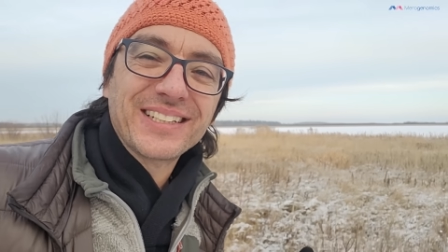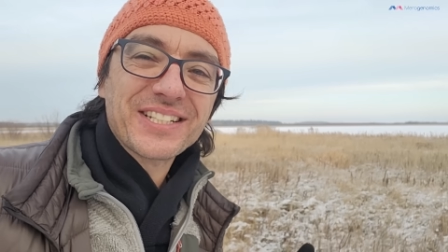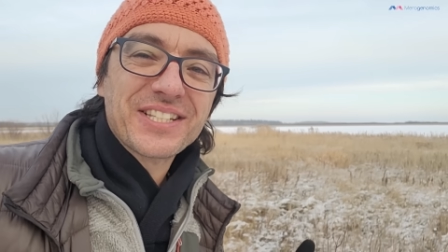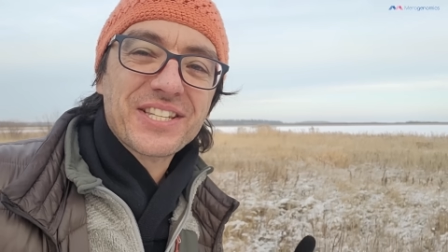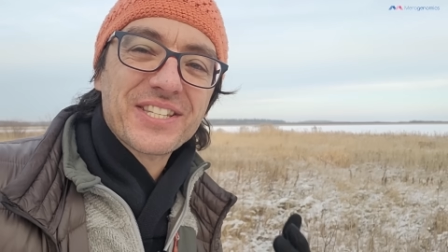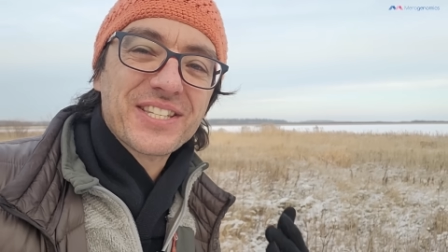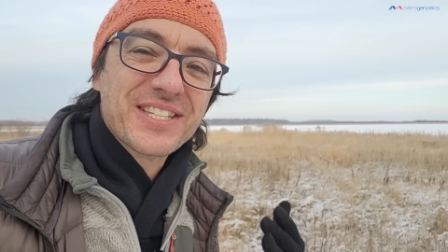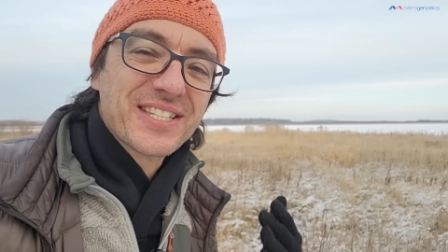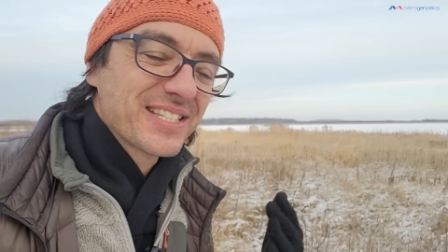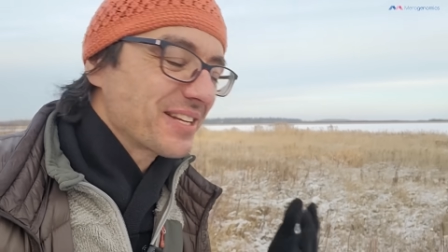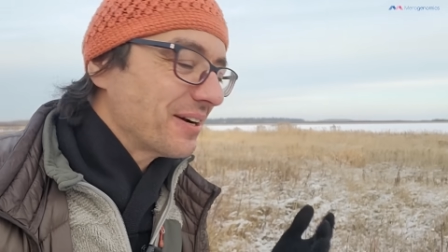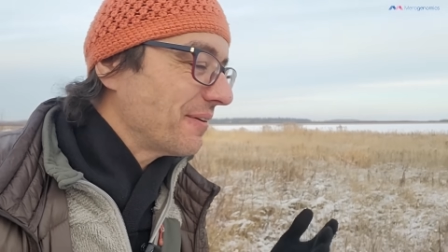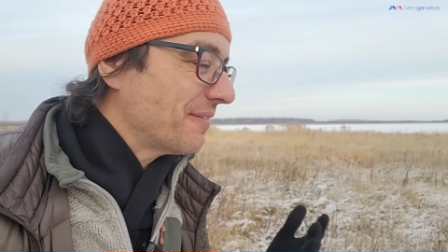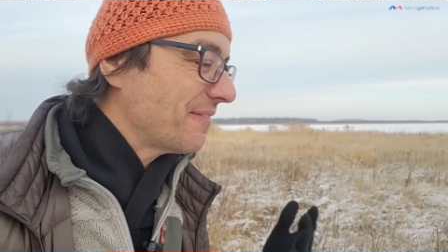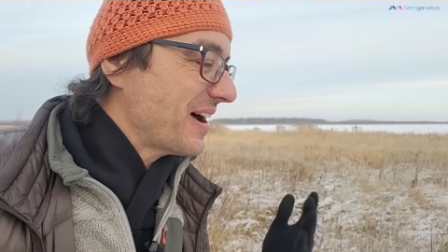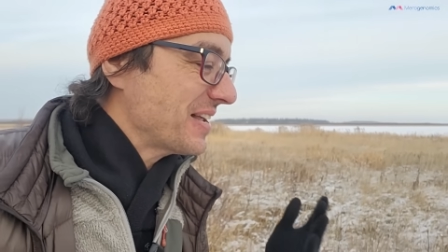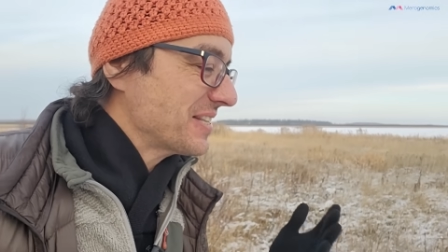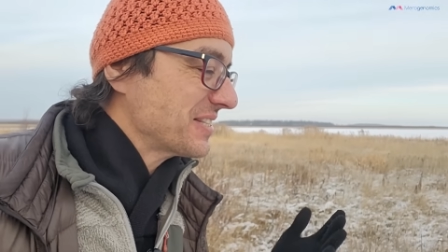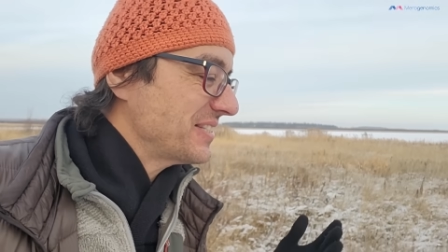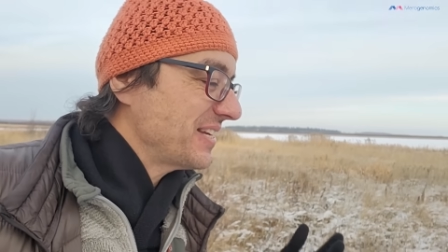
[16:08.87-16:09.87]
This is so
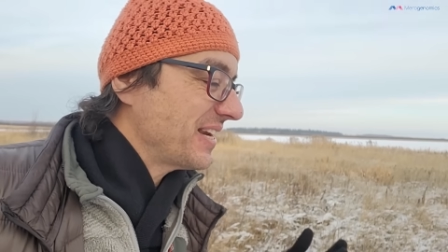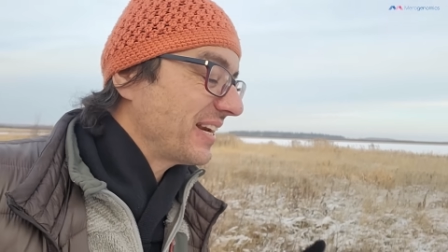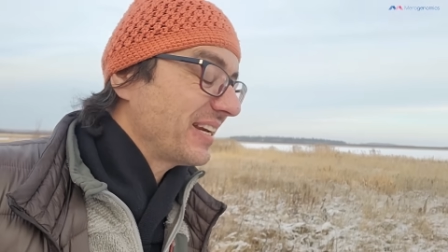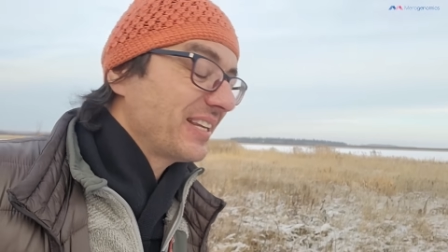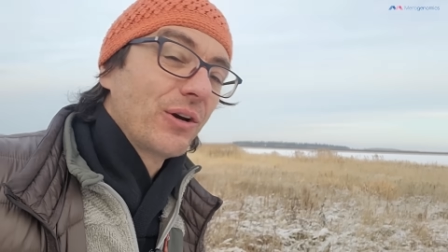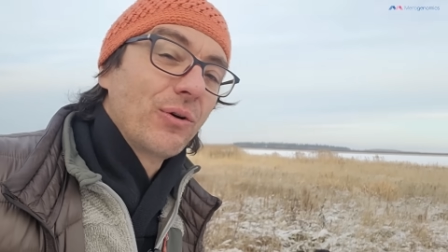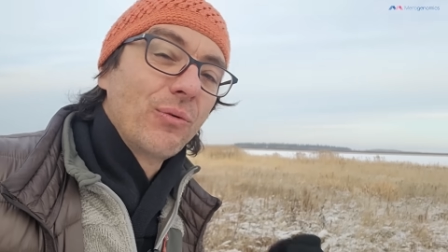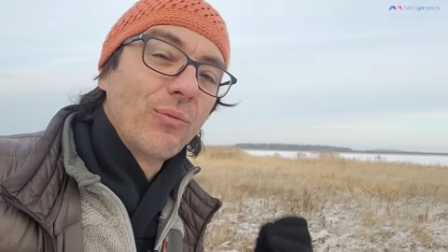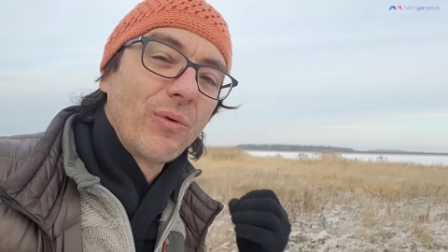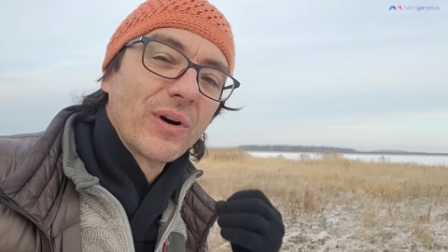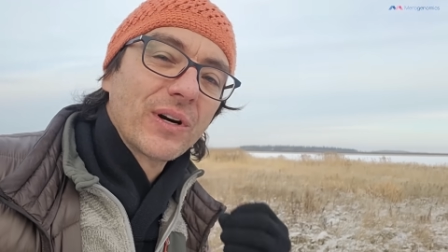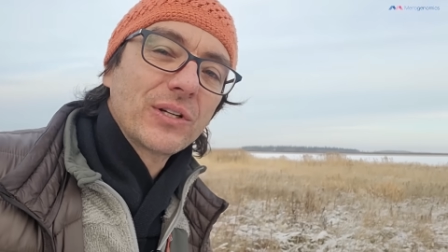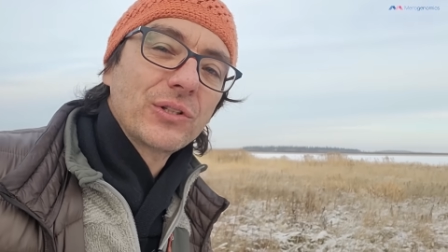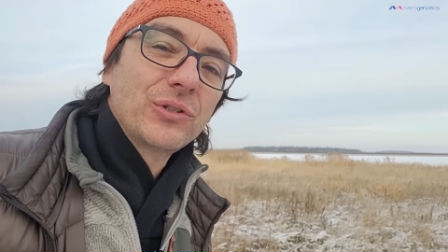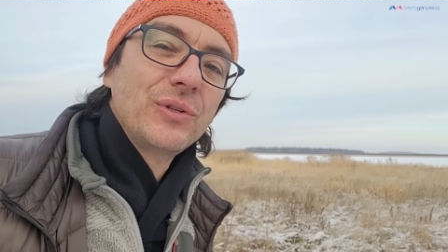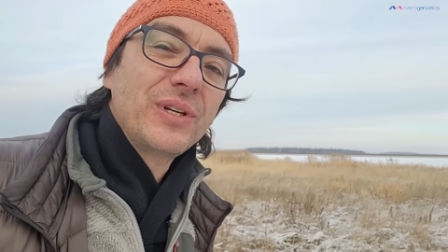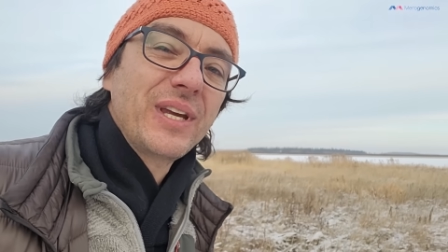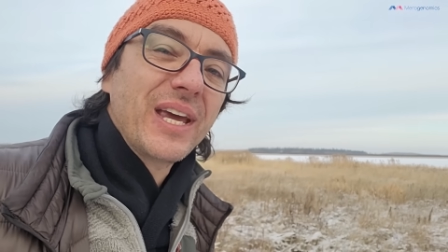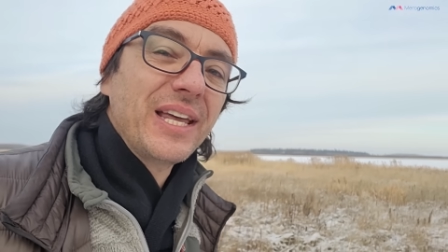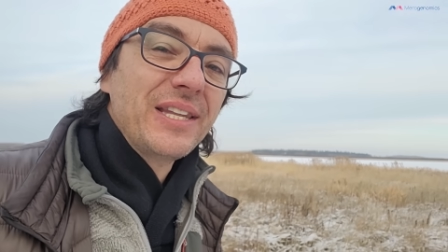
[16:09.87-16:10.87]
fascinating. They work
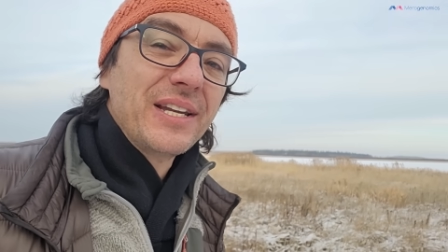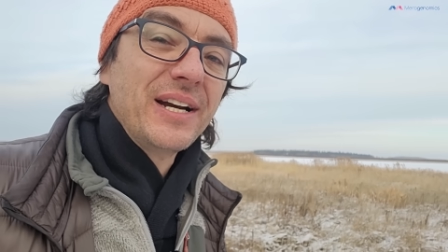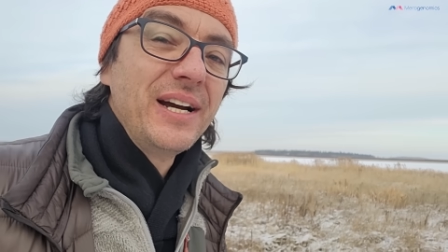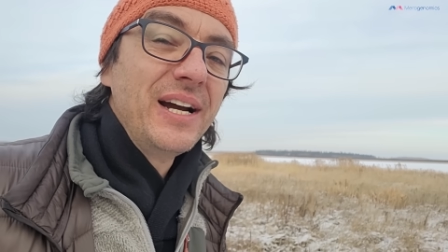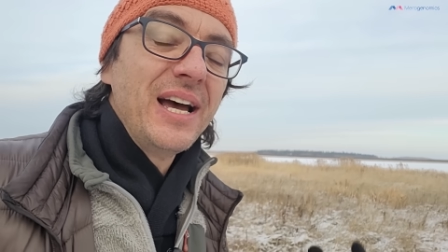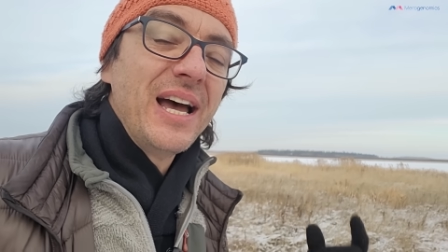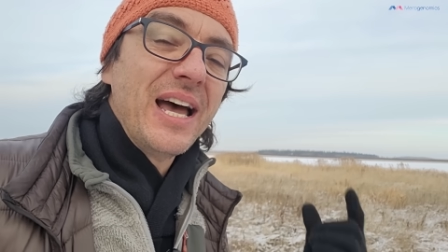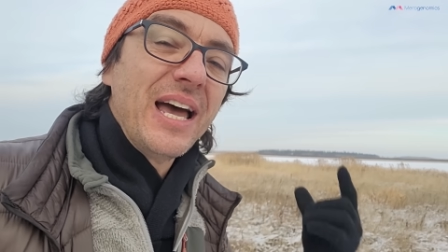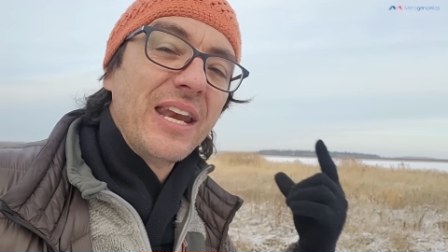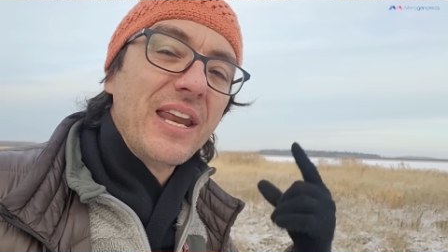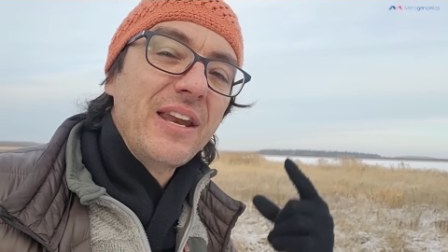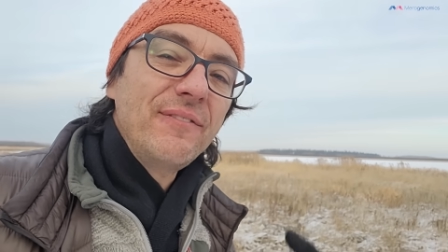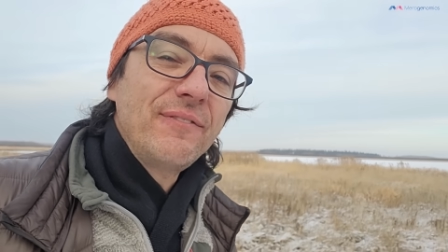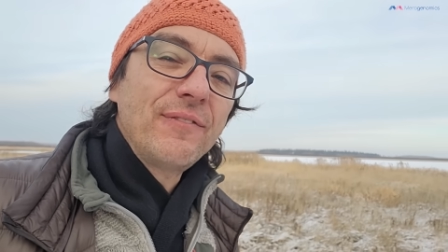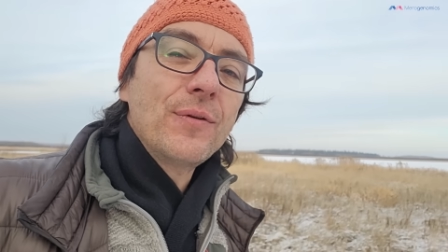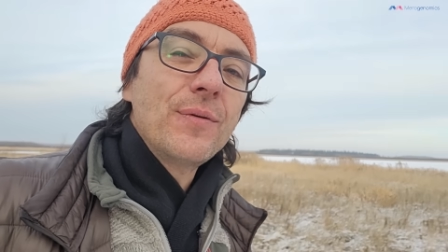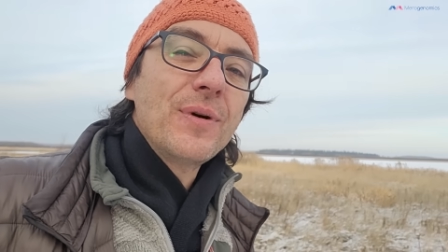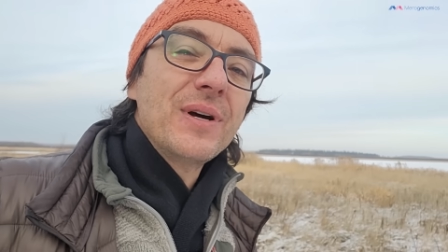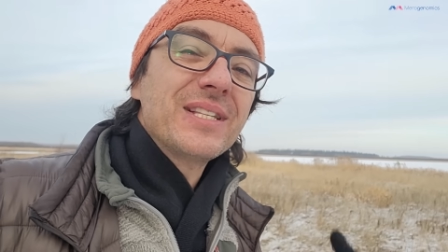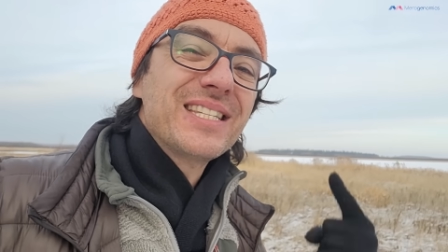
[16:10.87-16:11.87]
together and
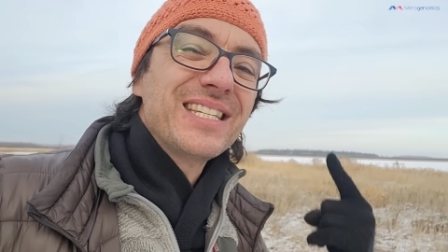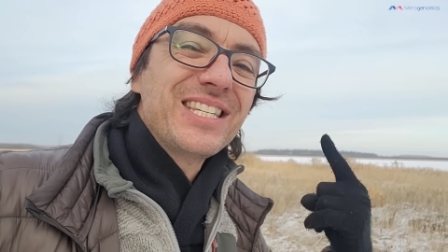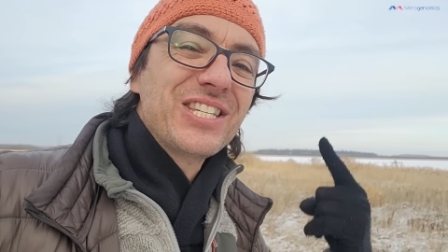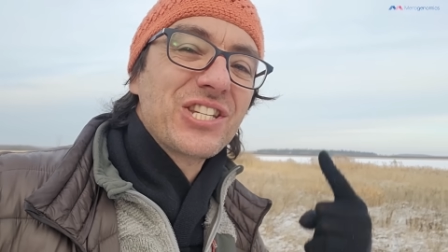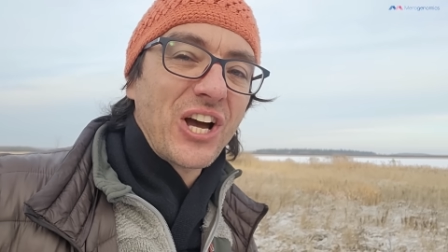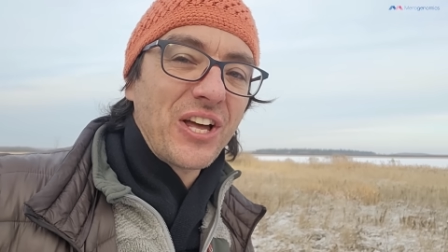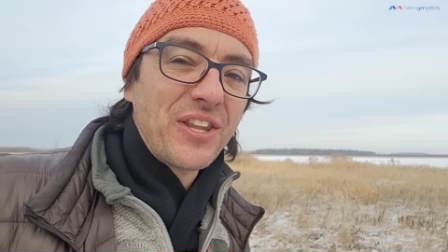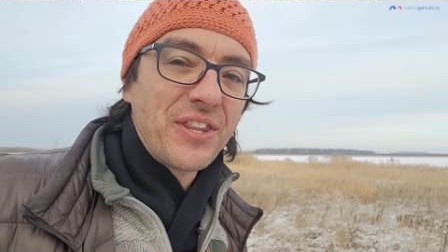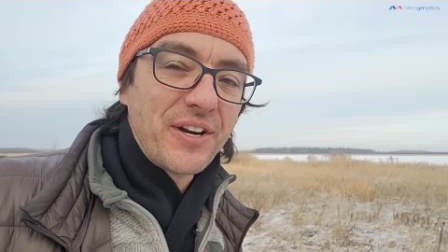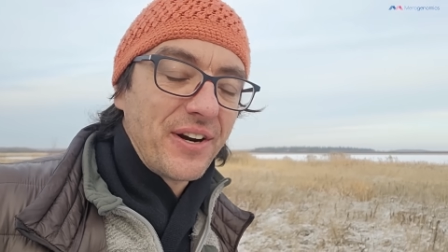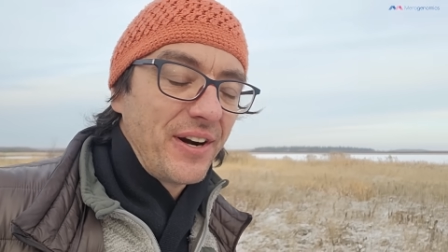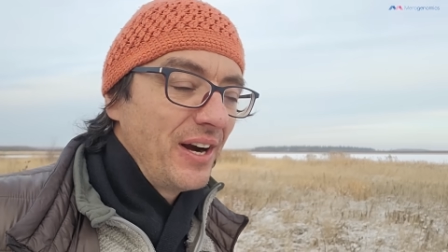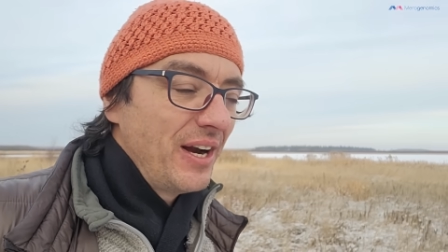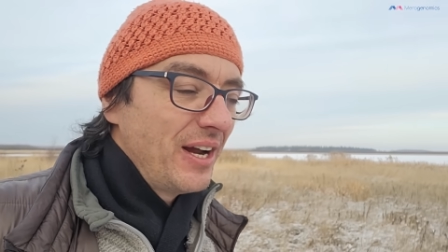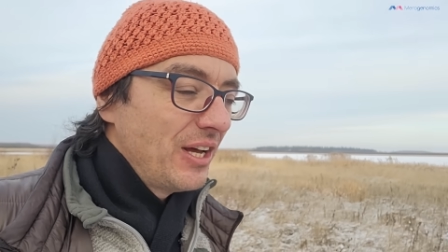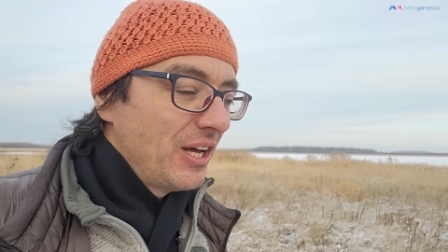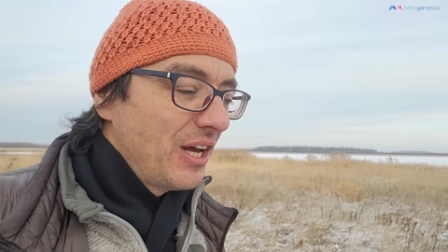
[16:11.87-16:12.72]
influence each other